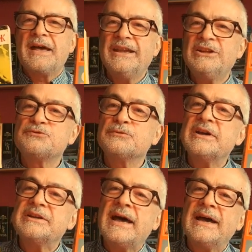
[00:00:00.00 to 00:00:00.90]
H.
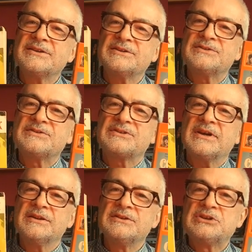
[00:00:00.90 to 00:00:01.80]
Rider Haggard's
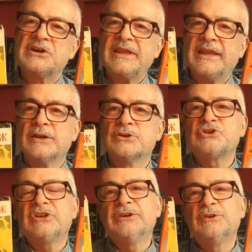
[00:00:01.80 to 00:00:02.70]
Undying
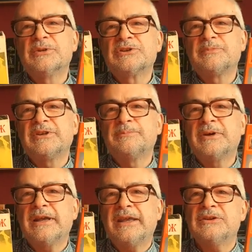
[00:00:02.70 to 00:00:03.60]
She Who Must Be
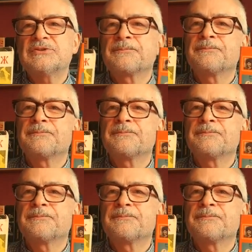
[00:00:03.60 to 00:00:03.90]
Obeyed